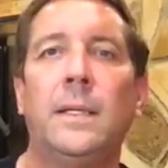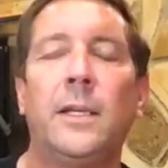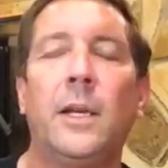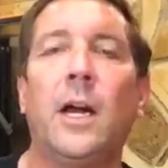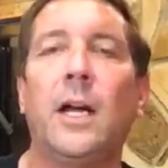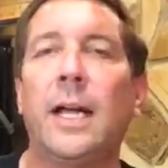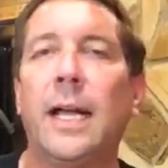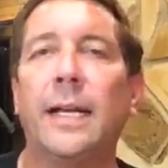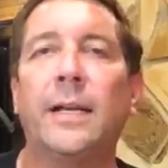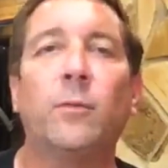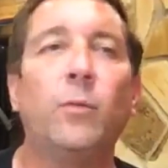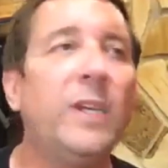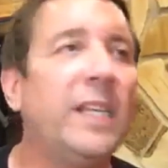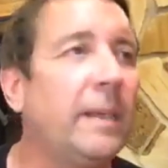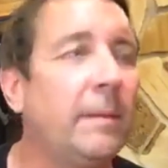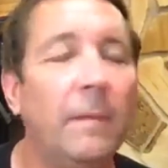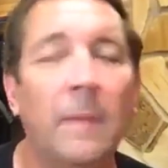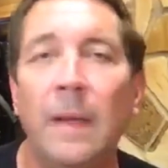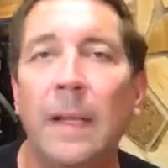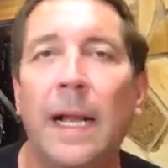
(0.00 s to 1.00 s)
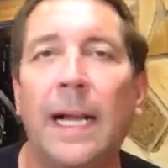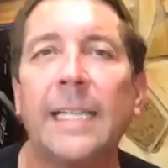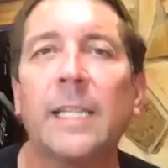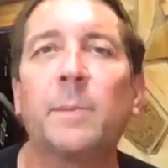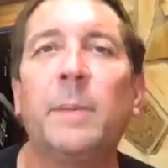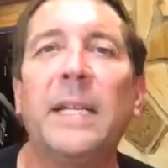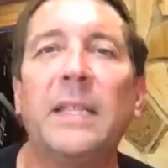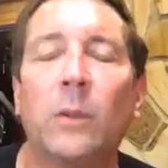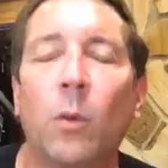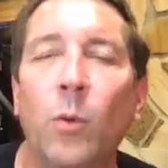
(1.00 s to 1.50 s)
You know, I, we, I
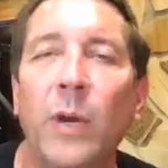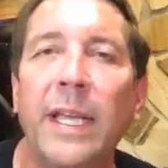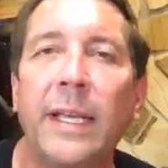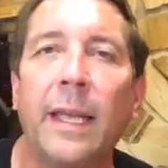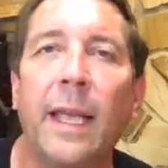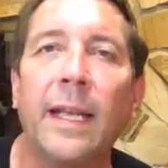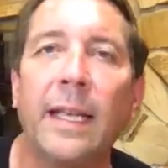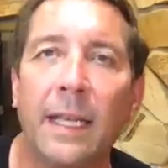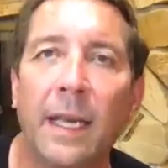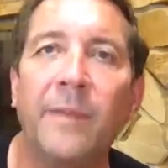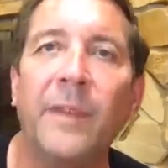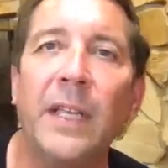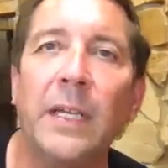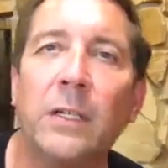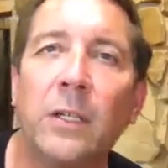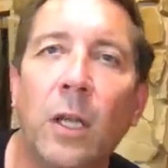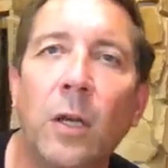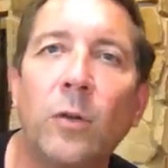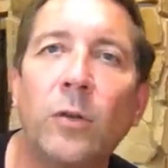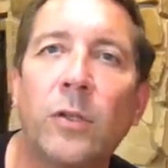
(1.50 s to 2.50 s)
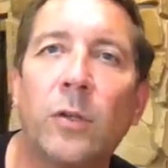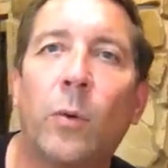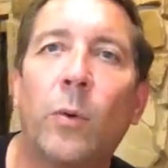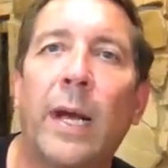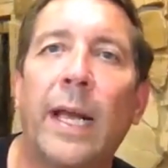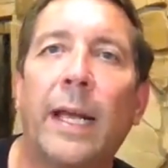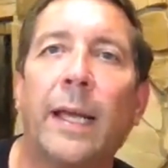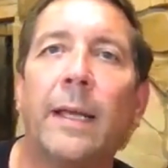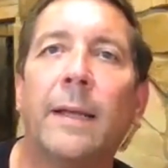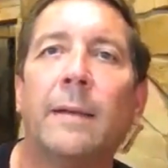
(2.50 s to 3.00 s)
spent the weekend giving clothes
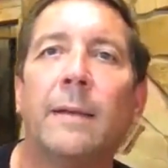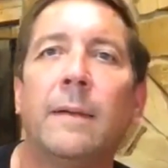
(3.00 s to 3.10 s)
away,